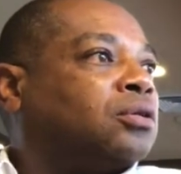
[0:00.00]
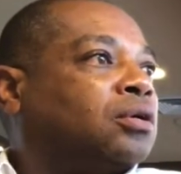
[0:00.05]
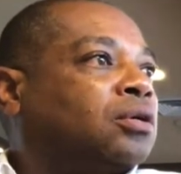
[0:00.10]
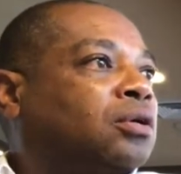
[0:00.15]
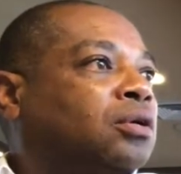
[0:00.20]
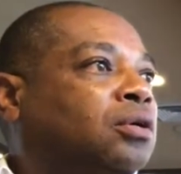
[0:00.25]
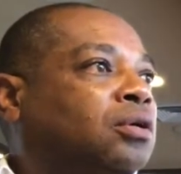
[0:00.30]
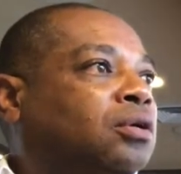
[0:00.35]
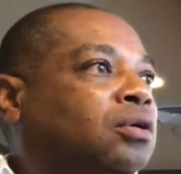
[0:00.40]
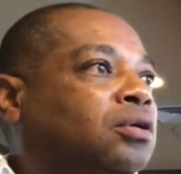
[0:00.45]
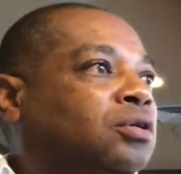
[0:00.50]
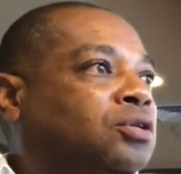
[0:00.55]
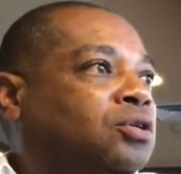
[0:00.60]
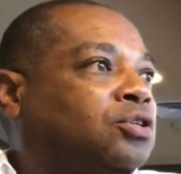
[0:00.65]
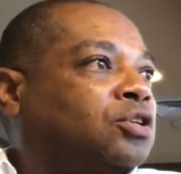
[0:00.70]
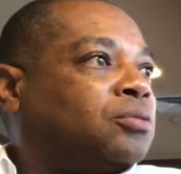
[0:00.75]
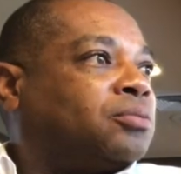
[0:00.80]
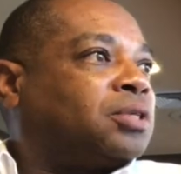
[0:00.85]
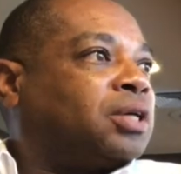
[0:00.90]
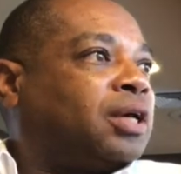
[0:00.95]
Okay. You
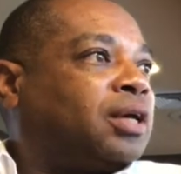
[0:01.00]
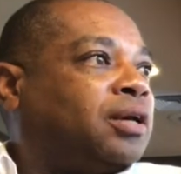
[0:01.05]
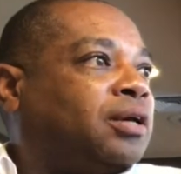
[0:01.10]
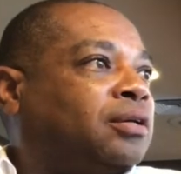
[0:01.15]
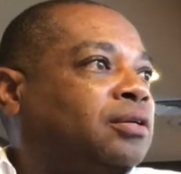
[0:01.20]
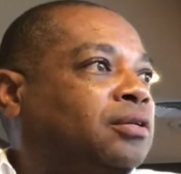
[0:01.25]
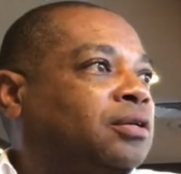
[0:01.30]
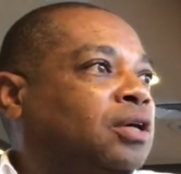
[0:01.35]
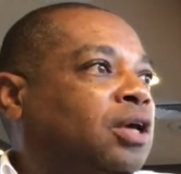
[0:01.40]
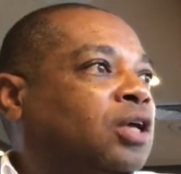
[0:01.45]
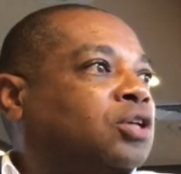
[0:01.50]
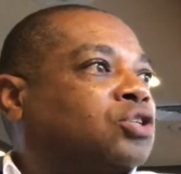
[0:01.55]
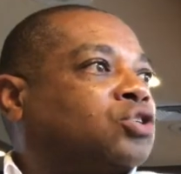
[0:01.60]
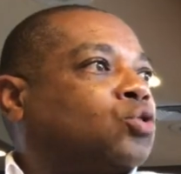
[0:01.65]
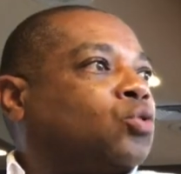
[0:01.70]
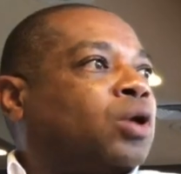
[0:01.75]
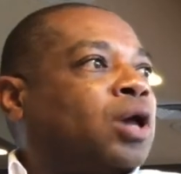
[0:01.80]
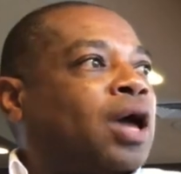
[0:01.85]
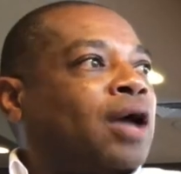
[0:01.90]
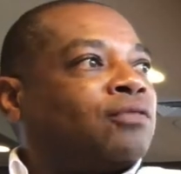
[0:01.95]
see what I'm saying? And so
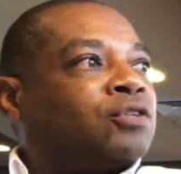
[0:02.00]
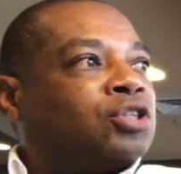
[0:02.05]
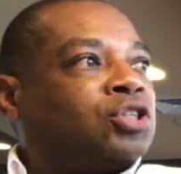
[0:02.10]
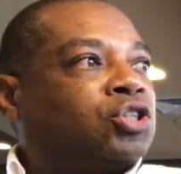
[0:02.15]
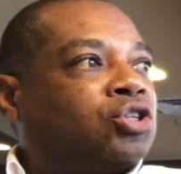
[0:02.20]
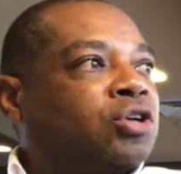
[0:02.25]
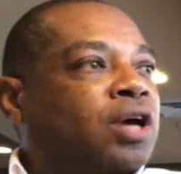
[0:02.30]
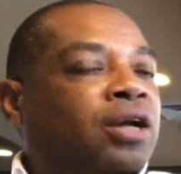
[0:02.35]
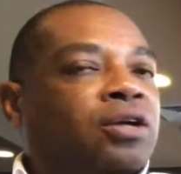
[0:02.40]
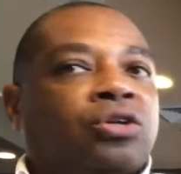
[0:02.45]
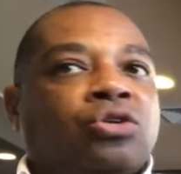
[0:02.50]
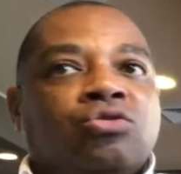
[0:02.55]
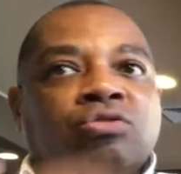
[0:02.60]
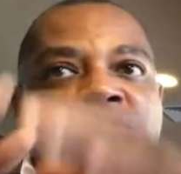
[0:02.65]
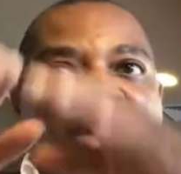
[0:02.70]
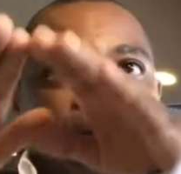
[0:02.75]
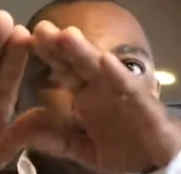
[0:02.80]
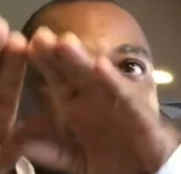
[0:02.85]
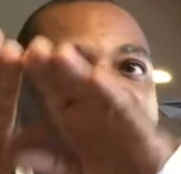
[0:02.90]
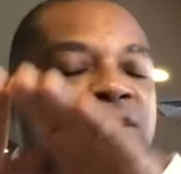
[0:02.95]
what I have to show you how to do is
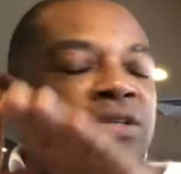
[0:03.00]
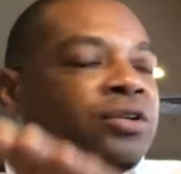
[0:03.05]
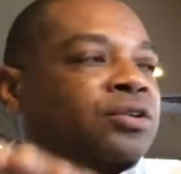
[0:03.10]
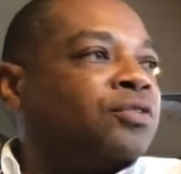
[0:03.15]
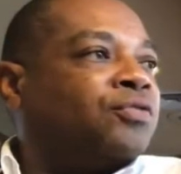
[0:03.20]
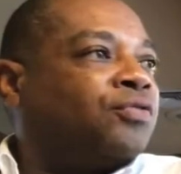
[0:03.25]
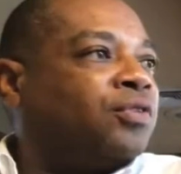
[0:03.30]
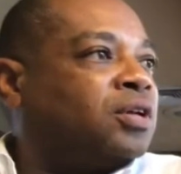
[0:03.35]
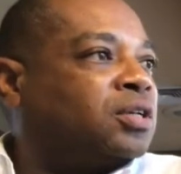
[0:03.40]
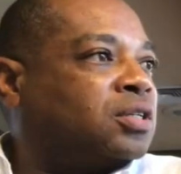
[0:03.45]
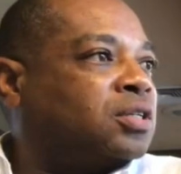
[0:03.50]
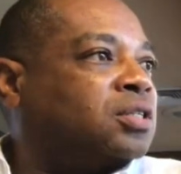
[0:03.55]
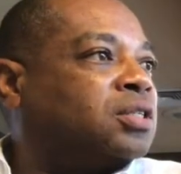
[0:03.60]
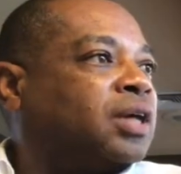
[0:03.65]
how to get their defenses